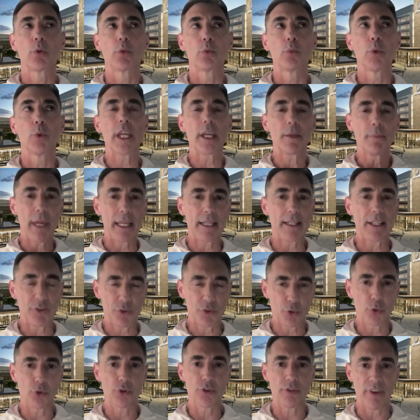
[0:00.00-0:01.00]
We can make these
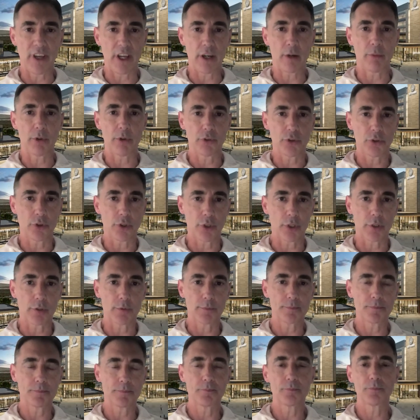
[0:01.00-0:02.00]
tools available to
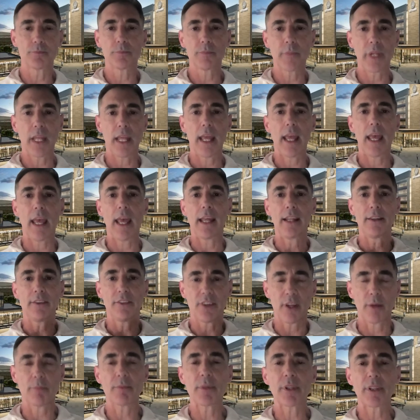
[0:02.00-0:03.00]
you. And
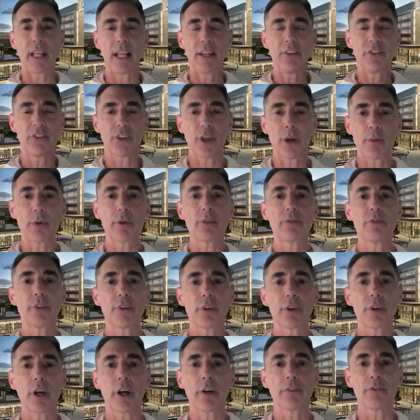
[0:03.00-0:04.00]
some of
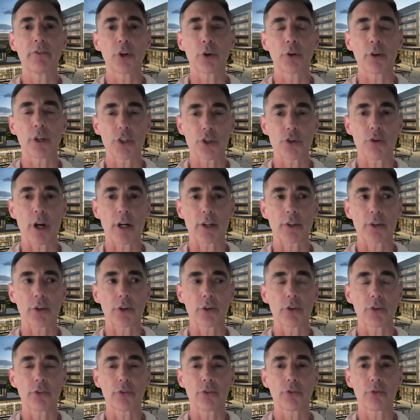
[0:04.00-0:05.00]
your
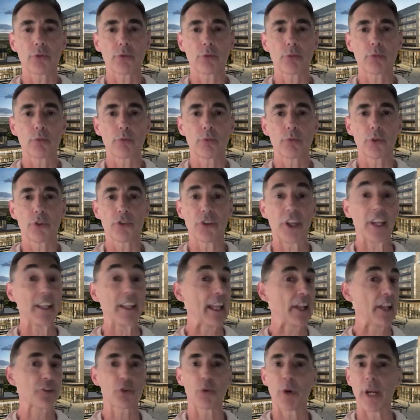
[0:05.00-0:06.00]
instructors will
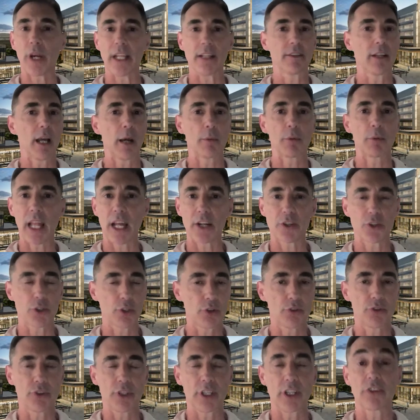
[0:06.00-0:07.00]
say, that's great. I'm glad
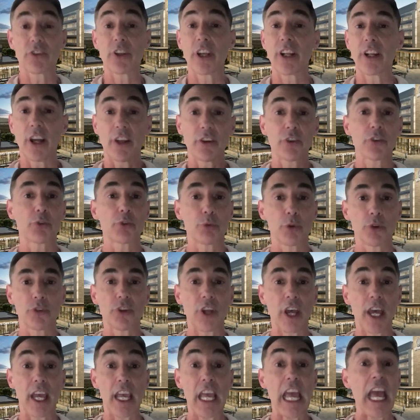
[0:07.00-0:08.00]
you're using this. And others will
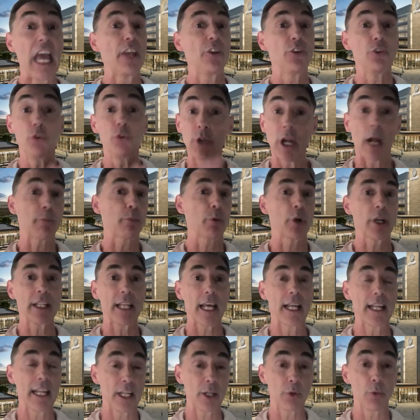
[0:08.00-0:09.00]
say, do not bring
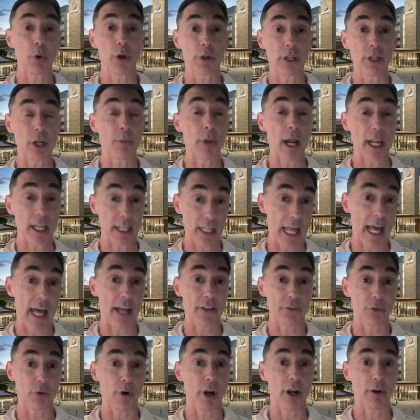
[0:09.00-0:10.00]
that anywhere near my
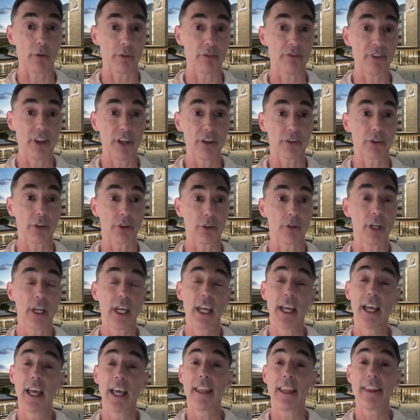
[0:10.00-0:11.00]
class or I will fail you.
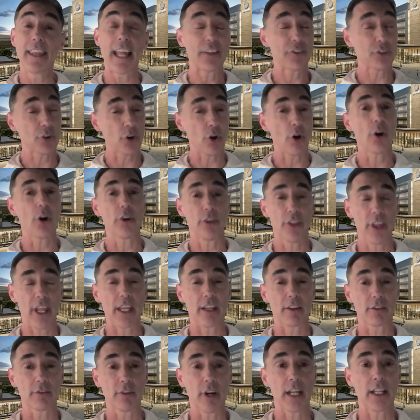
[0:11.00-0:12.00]
That's a hard
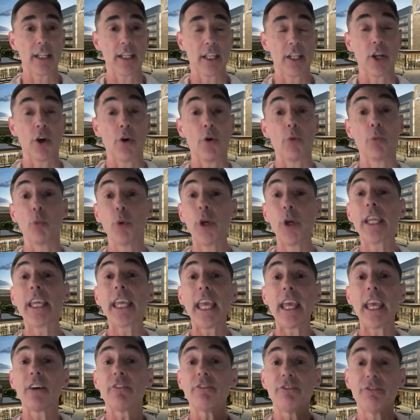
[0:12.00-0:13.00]
thing, right? We
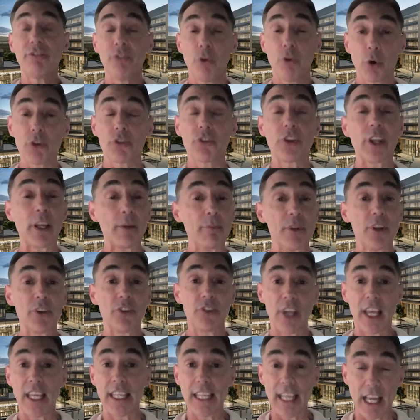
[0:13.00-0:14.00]
can't force them to
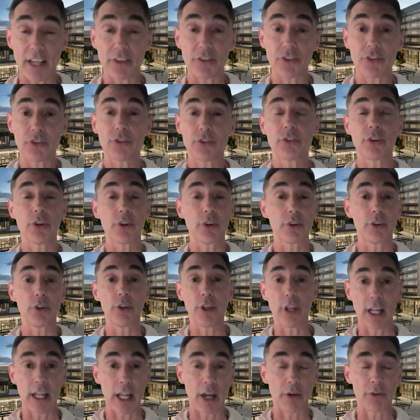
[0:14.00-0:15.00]
say yes to
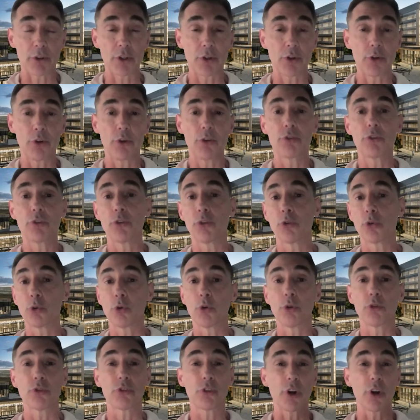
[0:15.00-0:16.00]
allowing you to use the
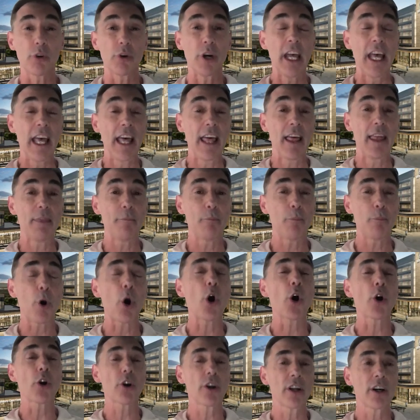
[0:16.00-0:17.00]
tool. So
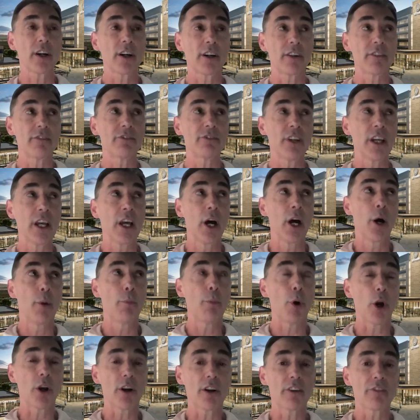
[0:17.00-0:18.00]
part of
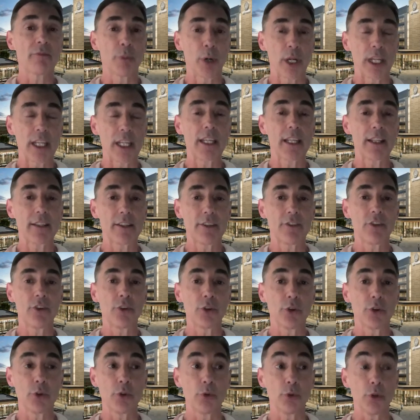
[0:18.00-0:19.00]
bringing it
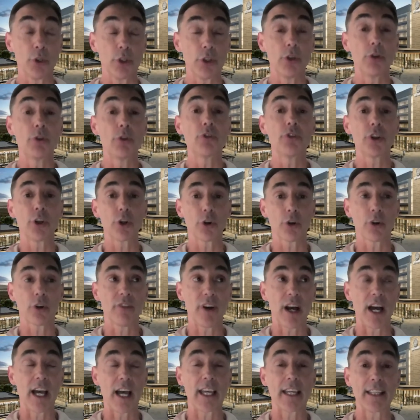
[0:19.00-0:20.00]
to UC
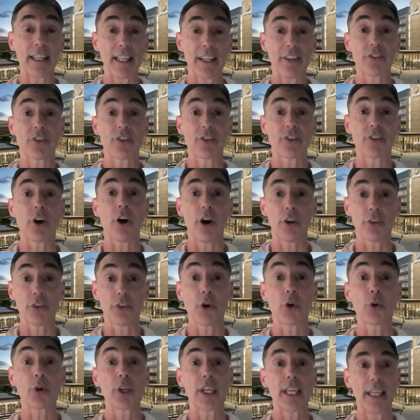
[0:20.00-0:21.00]
Irvine is to
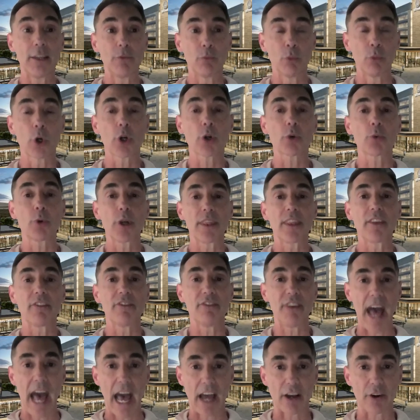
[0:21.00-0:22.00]
also work with the
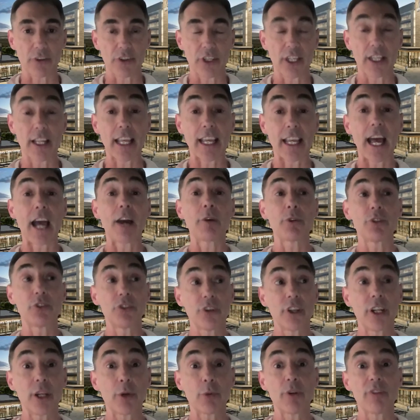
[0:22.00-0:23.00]
faculty. Like I was
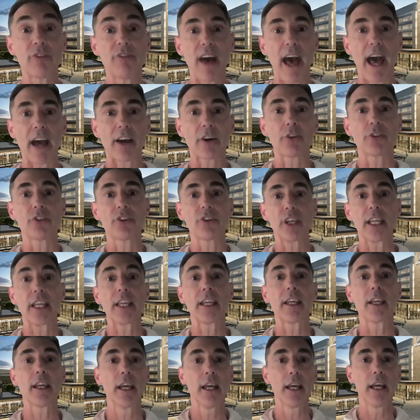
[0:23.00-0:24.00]
sitting with
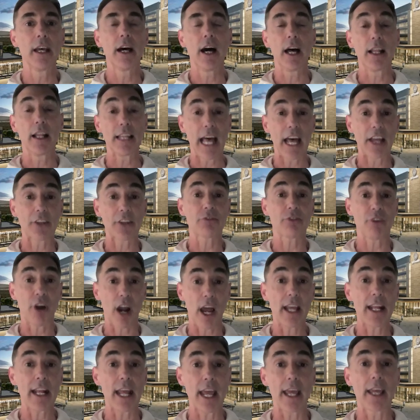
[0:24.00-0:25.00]
faculty last
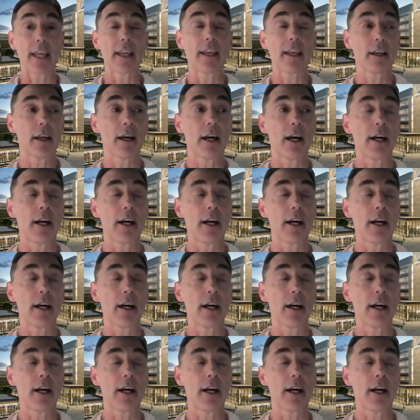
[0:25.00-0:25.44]
Friday,